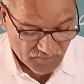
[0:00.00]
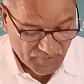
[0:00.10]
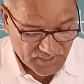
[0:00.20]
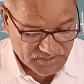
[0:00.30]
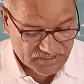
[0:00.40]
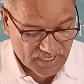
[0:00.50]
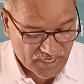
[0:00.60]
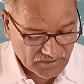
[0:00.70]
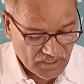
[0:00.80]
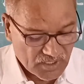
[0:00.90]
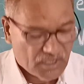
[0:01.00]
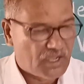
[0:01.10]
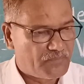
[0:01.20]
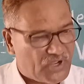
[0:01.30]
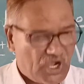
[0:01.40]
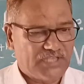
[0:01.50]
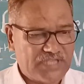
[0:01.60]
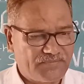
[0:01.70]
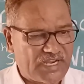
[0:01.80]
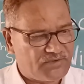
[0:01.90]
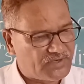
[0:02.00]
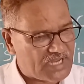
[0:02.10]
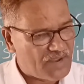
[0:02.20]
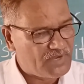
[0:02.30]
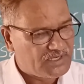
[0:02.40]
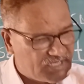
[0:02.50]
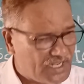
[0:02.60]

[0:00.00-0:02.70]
Means because of that vitamin